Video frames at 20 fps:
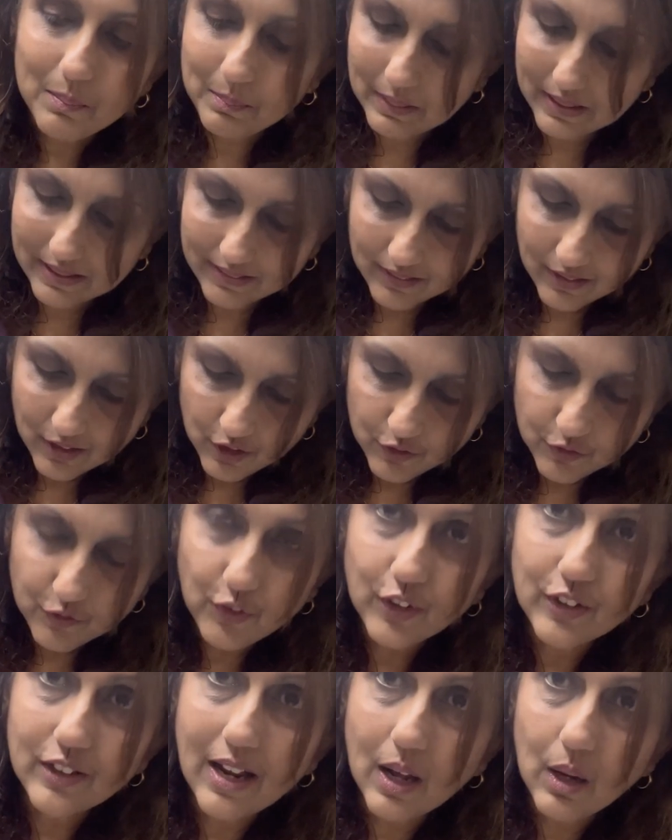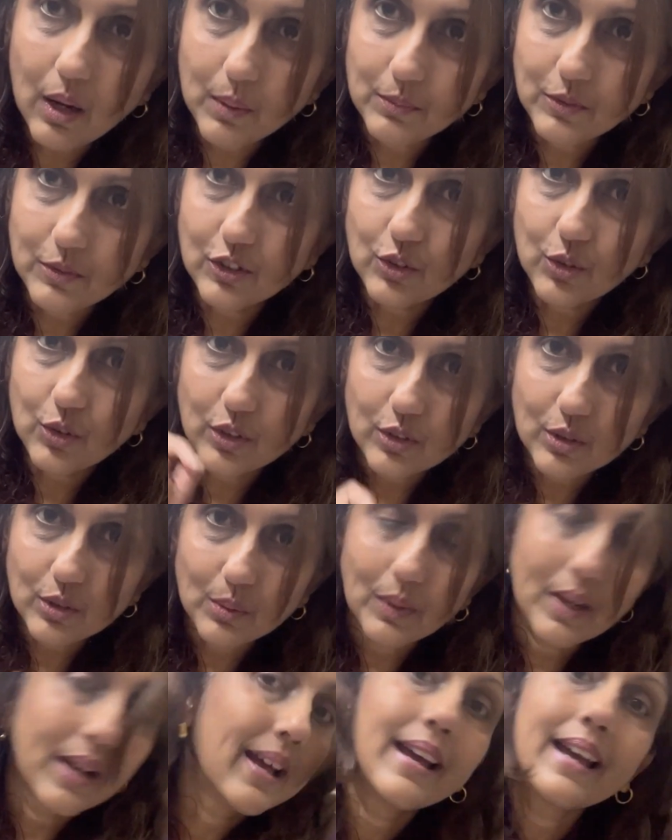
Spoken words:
but for now I'm just going to